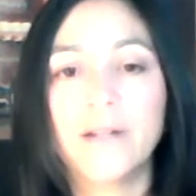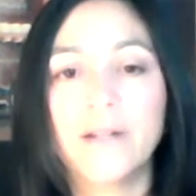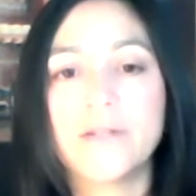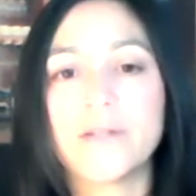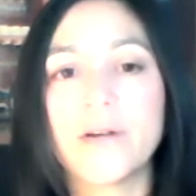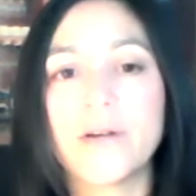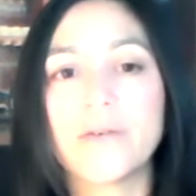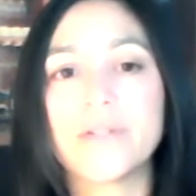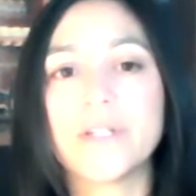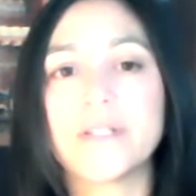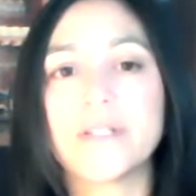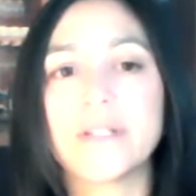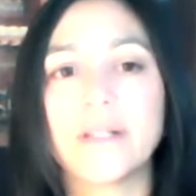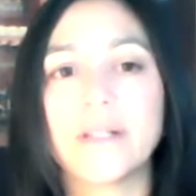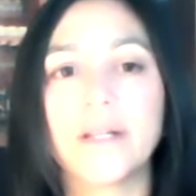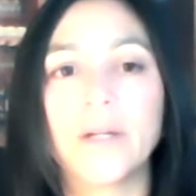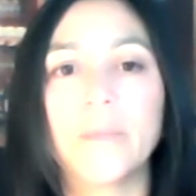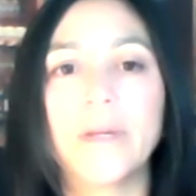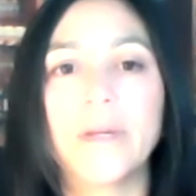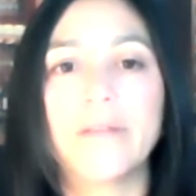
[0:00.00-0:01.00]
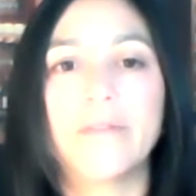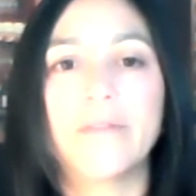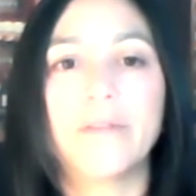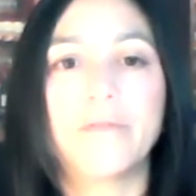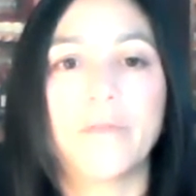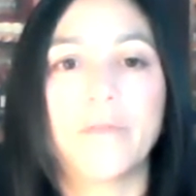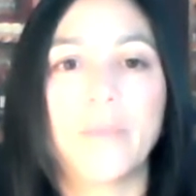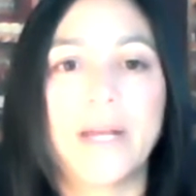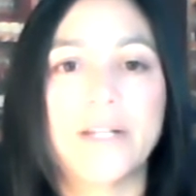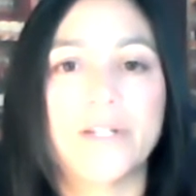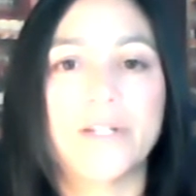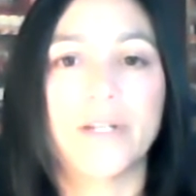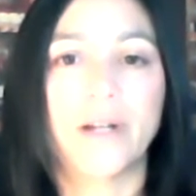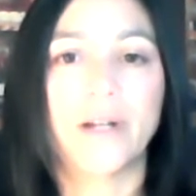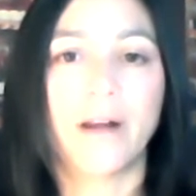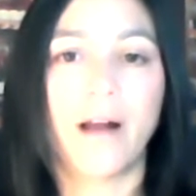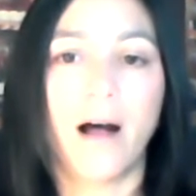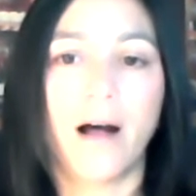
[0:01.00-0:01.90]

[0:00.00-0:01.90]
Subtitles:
So just a little bit of information